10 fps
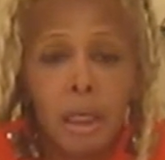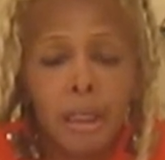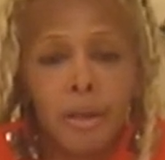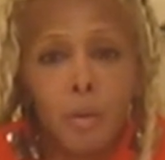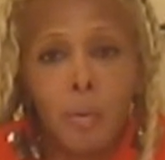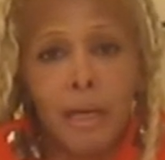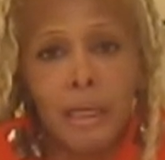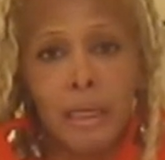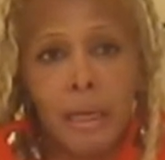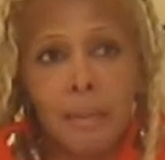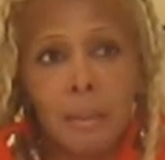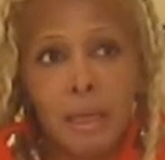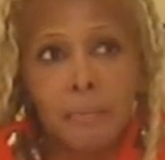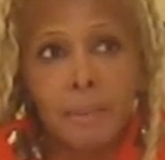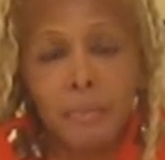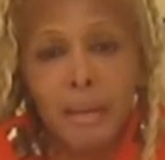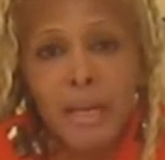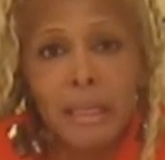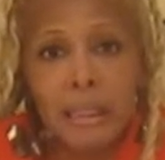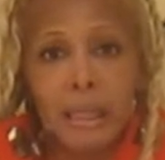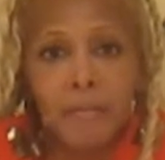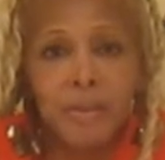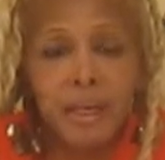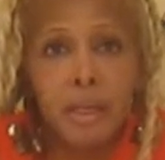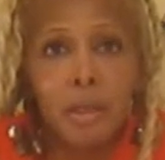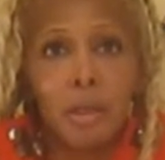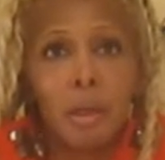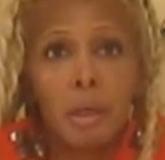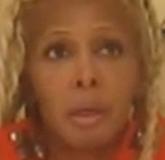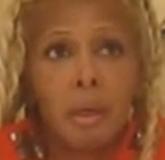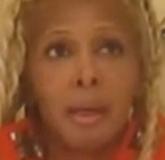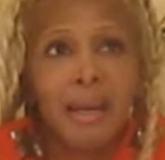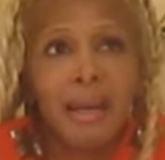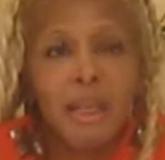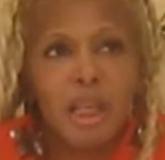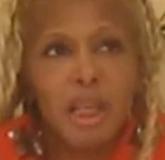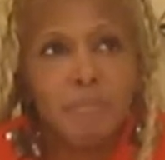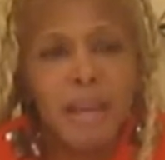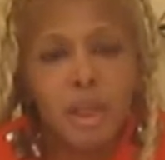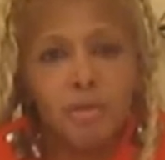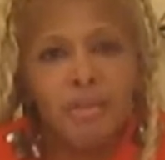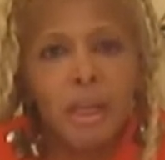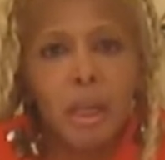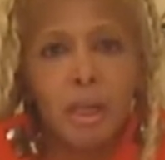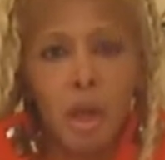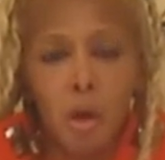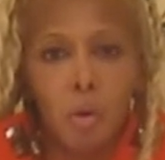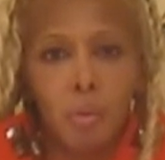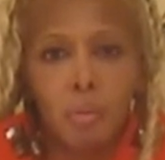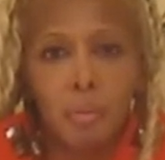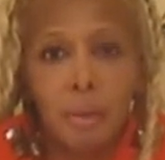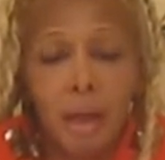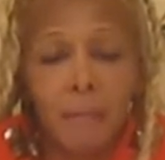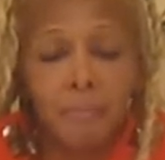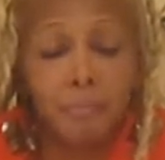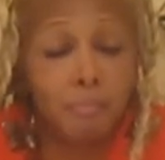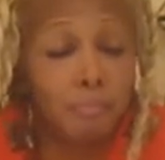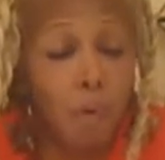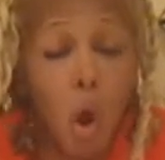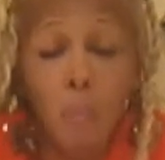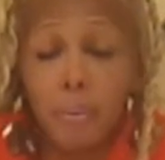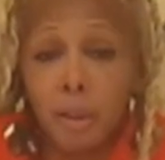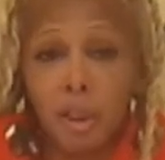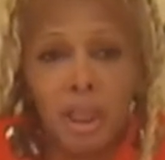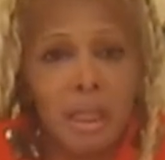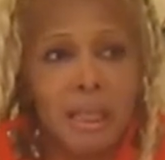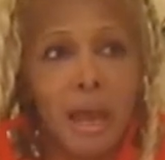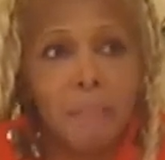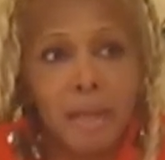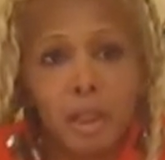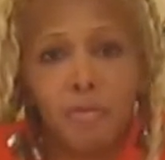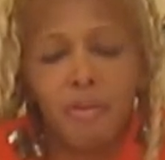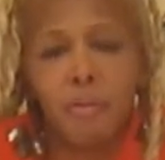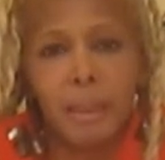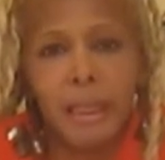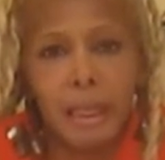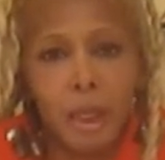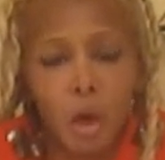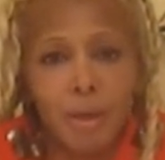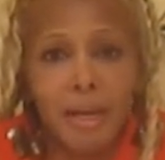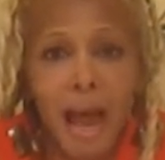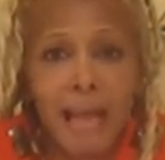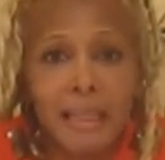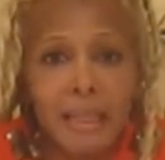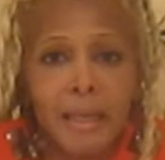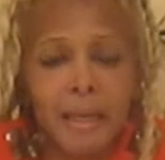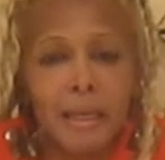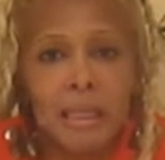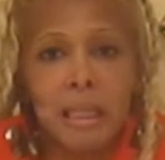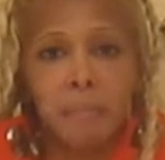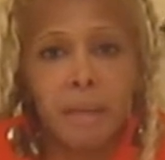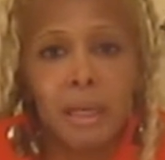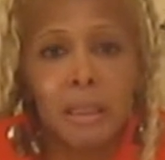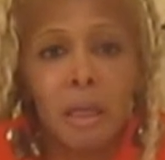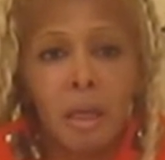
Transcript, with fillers: you know, what it seems to be and stuff. And then it just makes you feel alone. All bullshit and stuff. It makes you feel really alone and isolated and stuff because